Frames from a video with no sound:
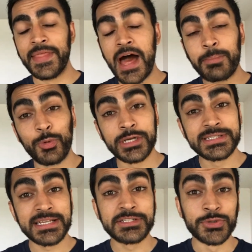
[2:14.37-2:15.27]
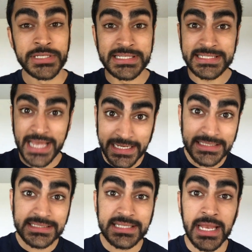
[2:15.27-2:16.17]
And that brings us to the
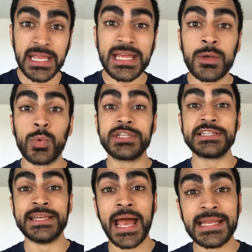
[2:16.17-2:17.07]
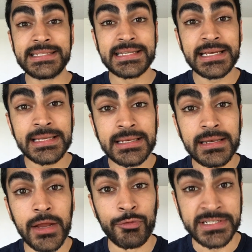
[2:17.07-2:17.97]
second study in which
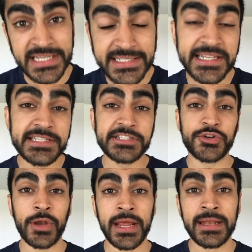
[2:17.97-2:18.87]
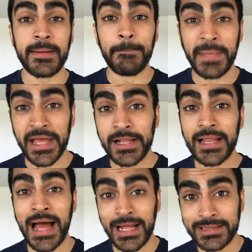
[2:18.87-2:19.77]
19 resistance trained
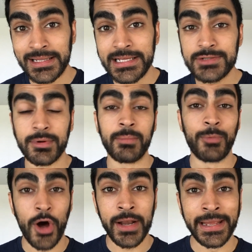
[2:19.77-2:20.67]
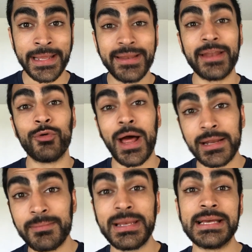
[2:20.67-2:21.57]
male athletes were brought in and
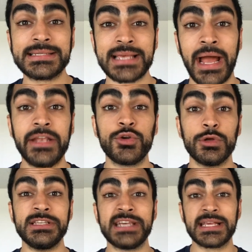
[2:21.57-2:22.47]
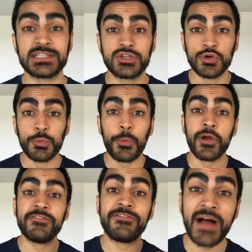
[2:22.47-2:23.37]
randomly assigned to ingest
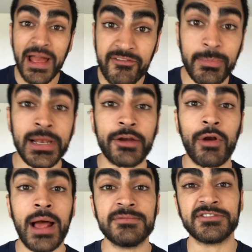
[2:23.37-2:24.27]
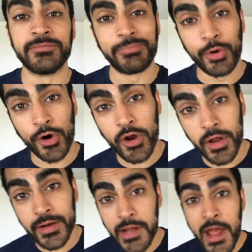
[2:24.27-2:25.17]
2.5 milligrams of
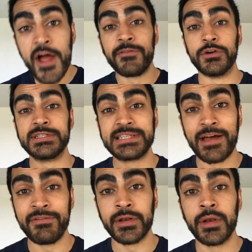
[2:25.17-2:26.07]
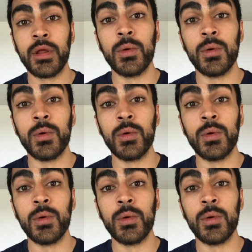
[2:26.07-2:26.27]
boron for seven